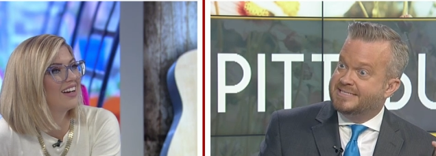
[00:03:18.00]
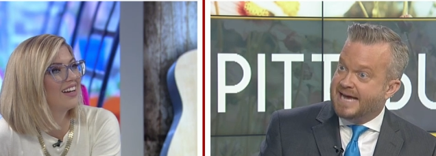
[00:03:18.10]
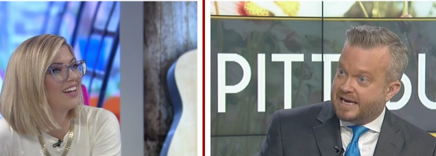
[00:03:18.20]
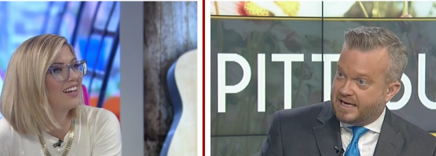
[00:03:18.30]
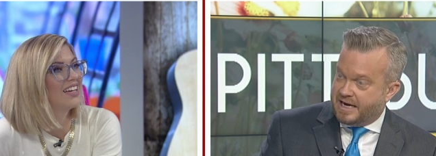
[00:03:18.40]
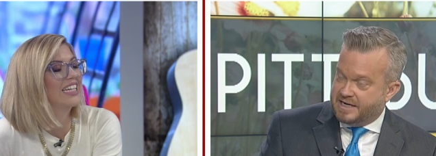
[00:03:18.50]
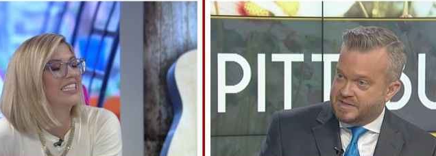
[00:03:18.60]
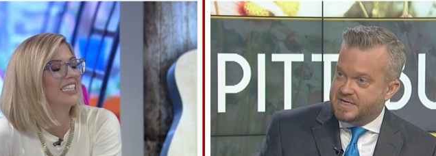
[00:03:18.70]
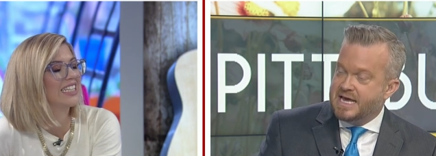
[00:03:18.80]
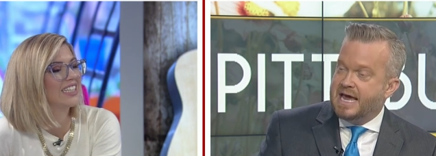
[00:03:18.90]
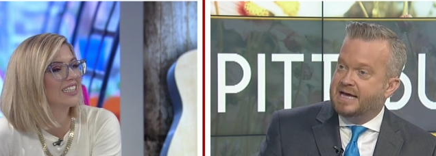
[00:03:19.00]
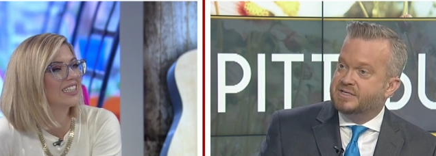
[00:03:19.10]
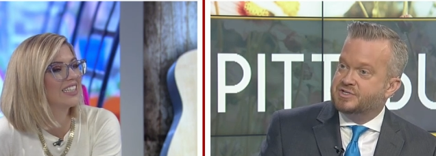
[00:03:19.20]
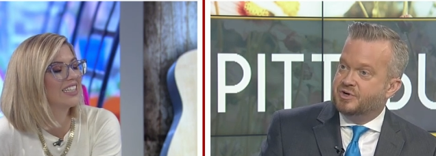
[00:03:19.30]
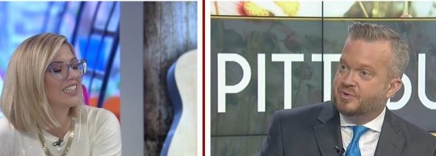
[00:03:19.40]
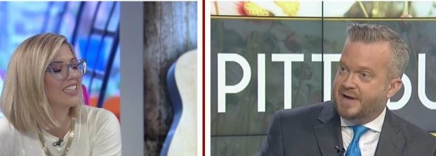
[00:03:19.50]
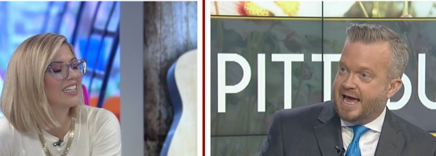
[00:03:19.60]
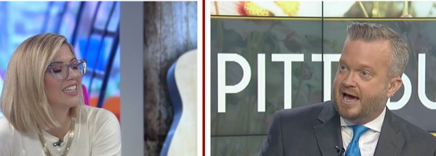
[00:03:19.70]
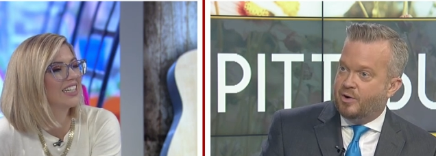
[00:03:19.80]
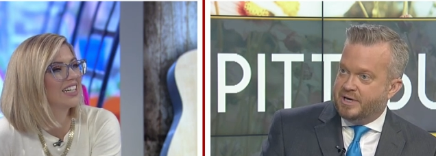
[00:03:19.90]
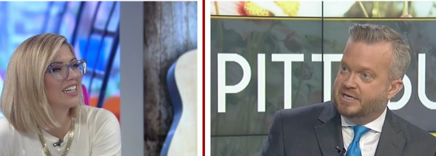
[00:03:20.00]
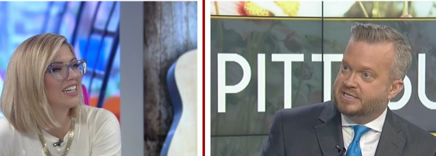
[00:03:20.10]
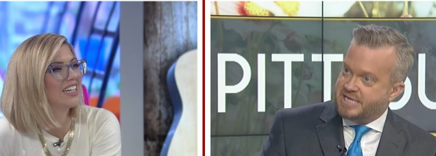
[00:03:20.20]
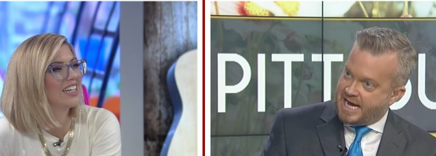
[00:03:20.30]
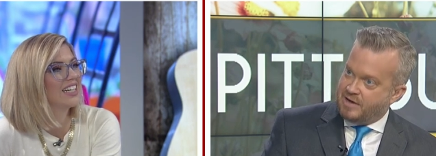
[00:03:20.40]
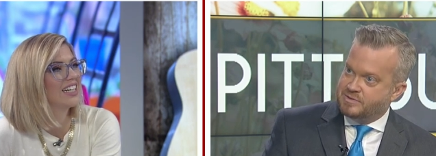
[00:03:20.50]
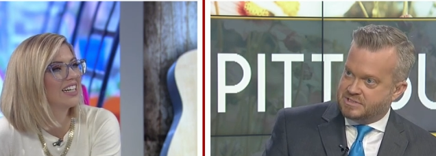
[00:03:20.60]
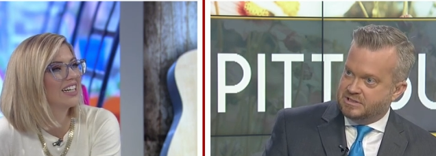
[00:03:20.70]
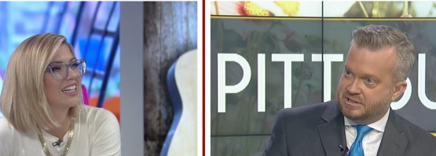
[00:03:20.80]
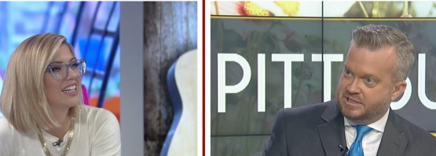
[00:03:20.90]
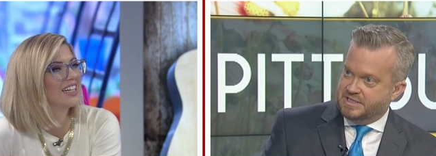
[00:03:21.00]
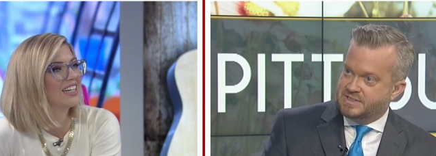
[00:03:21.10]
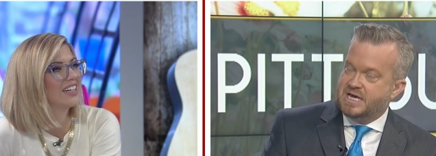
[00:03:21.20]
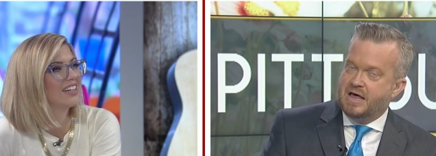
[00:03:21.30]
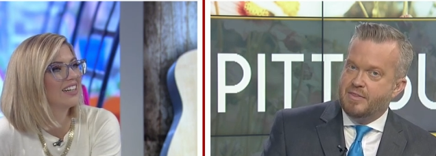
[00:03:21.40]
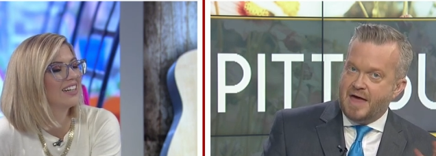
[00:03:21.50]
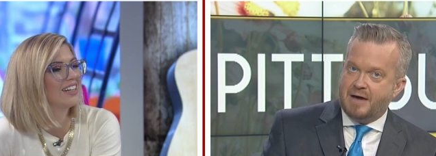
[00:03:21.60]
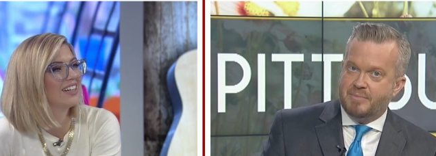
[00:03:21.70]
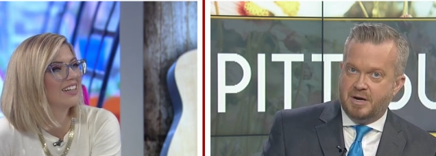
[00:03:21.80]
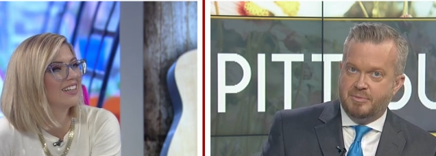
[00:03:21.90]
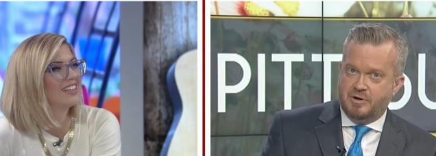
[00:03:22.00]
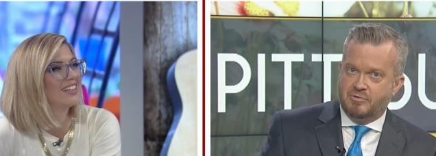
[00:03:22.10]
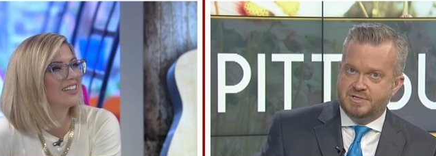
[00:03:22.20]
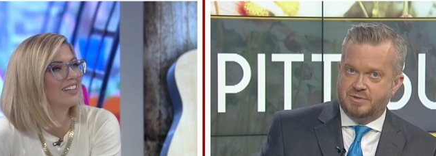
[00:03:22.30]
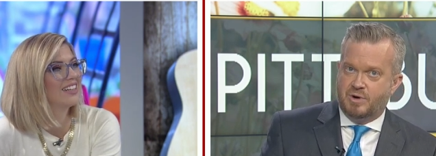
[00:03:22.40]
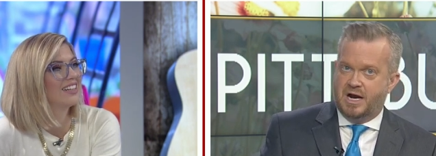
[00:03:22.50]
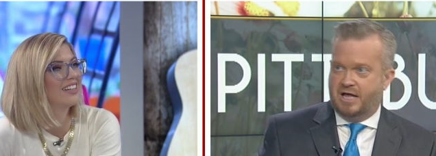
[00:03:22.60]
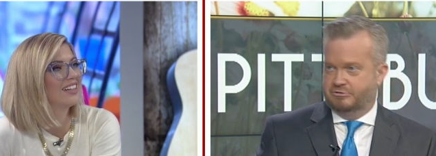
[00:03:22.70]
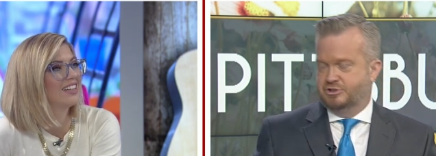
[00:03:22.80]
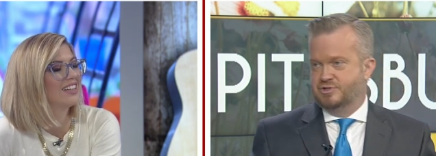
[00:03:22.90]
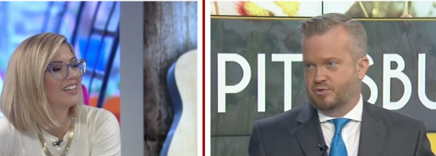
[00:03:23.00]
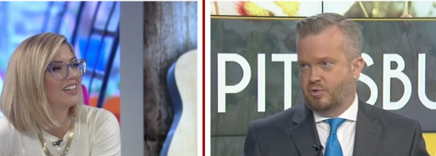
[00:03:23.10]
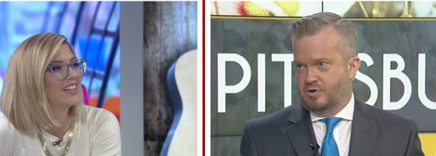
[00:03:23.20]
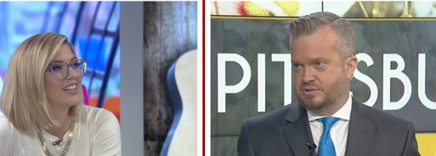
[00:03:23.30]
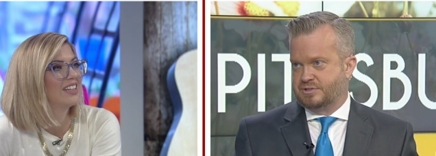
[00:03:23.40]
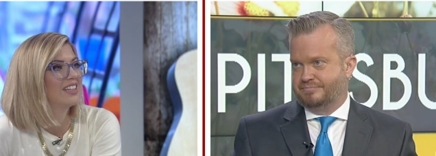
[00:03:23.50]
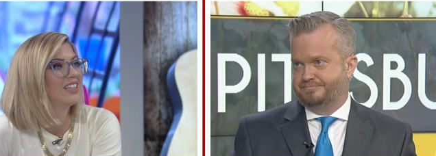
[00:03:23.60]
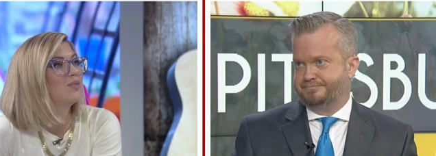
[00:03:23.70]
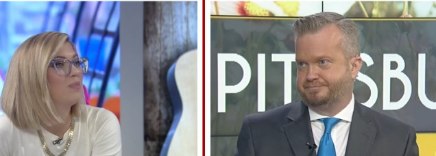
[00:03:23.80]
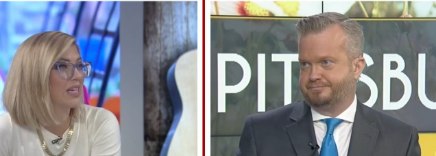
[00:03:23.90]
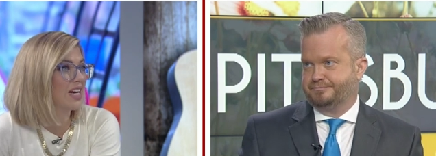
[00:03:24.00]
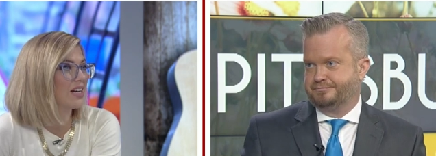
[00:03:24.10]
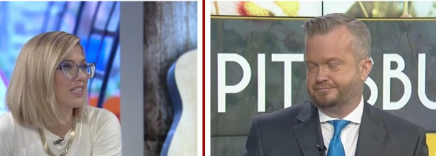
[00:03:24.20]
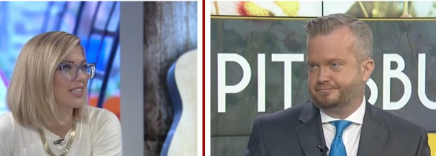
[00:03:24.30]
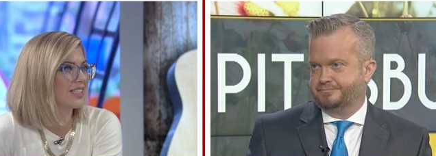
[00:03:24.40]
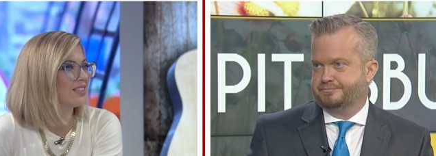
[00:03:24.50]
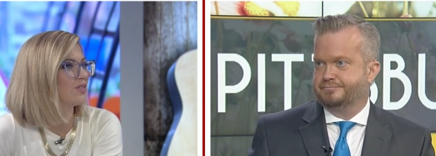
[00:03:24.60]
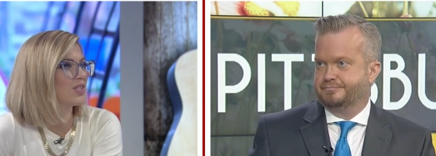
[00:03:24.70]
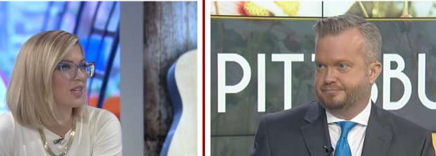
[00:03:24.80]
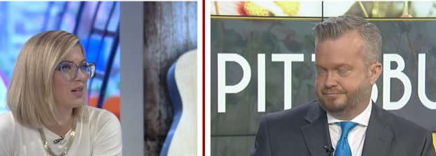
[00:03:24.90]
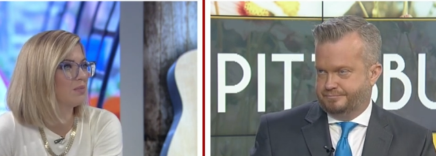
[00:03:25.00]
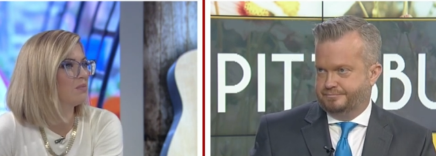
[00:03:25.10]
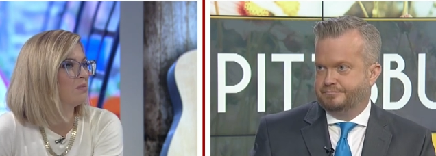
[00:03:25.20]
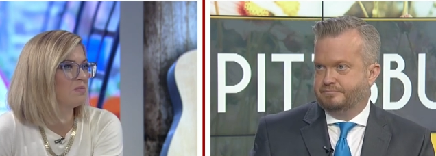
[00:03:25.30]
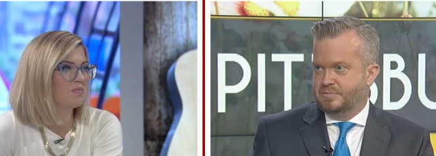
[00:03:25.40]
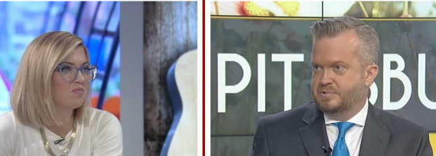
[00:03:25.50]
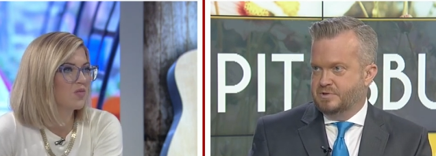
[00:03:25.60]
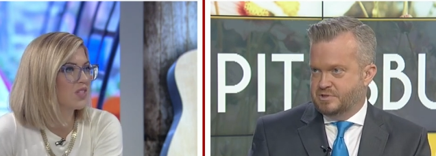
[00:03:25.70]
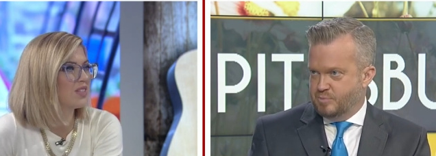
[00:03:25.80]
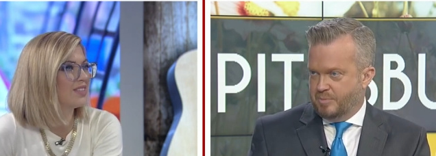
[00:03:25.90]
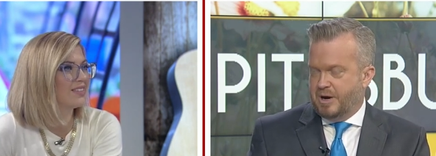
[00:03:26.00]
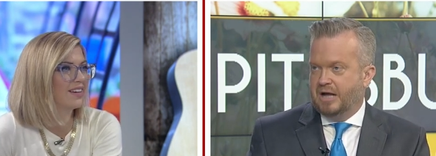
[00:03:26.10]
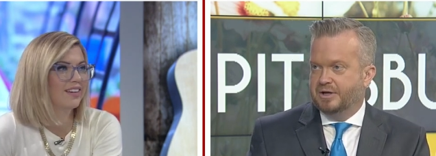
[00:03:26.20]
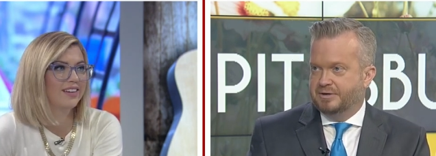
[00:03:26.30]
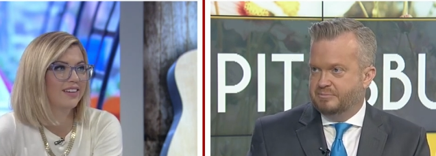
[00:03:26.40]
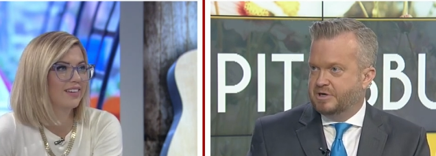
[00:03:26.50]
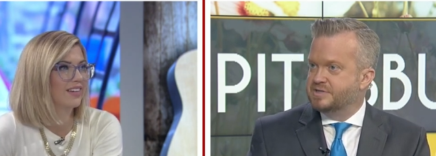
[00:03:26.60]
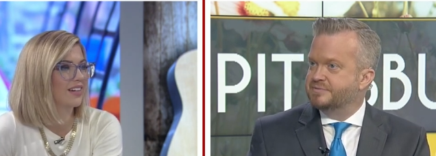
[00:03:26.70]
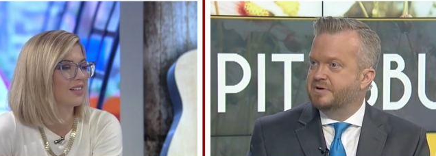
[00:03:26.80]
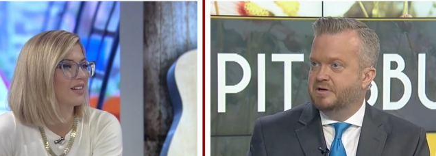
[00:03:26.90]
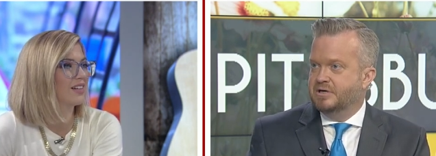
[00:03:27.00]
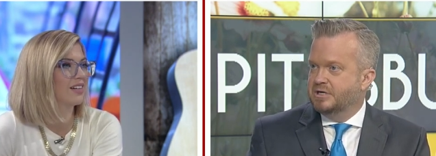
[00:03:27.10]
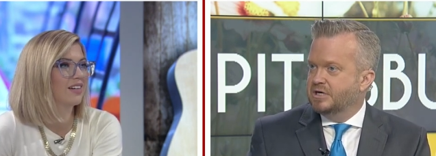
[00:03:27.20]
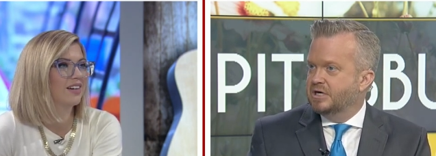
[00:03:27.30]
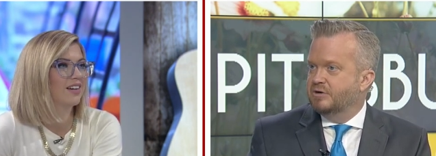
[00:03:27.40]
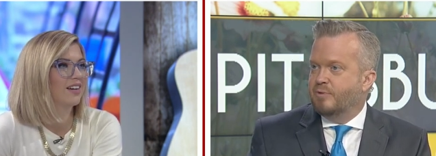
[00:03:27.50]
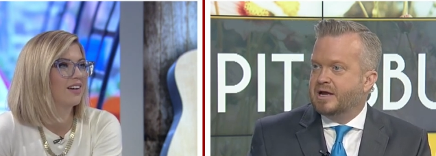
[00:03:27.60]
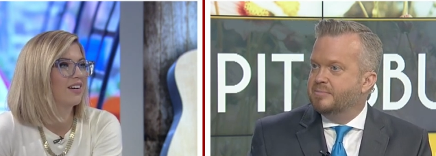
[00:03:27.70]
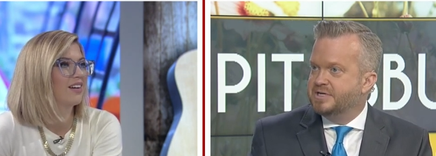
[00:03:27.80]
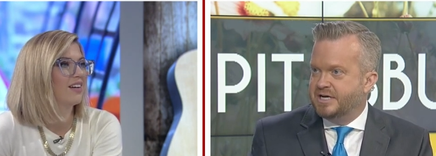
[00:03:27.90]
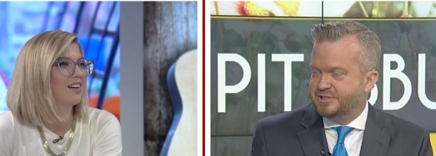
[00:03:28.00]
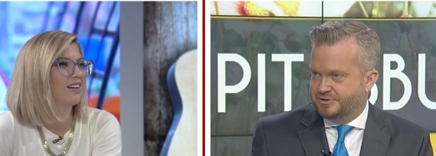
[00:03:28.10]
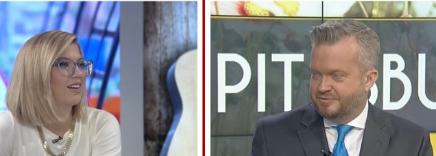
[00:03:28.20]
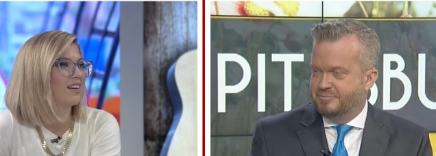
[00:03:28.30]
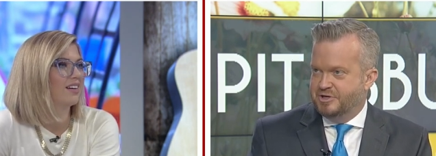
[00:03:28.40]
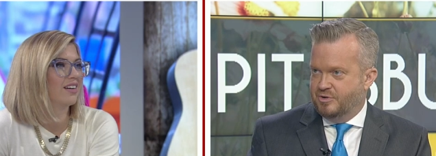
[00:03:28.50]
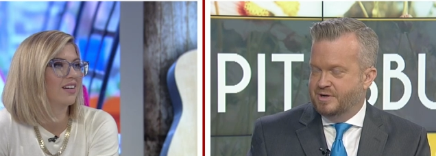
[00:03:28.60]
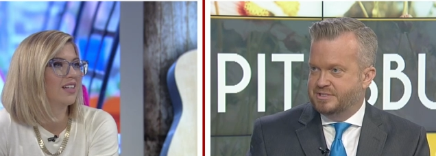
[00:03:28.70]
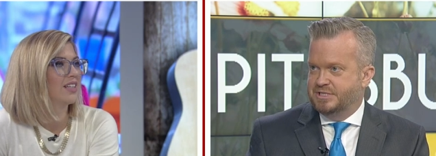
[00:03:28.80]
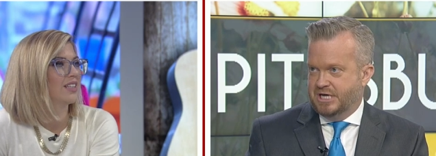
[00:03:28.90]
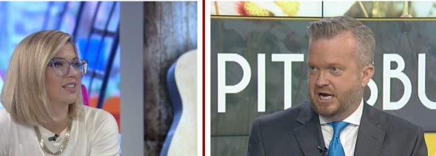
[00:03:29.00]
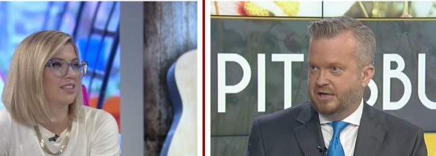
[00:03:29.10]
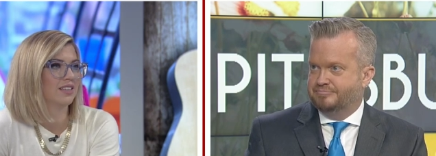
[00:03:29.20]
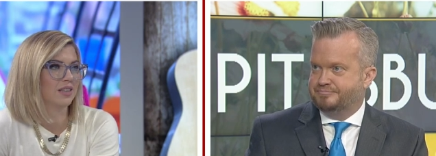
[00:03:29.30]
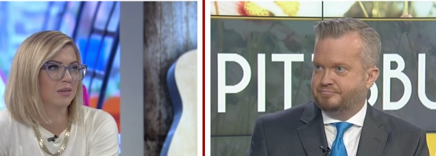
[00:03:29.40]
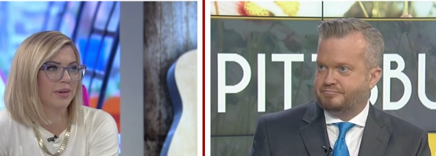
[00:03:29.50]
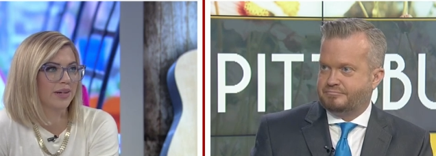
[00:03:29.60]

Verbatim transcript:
Speaker 1: decades, and so now in towns at least that might be a reason why allergies are worse.
Speaker 2: Because
Speaker 1: some there's more pollen because of a, a recommendation from the USDA.
Speaker 2: Oh my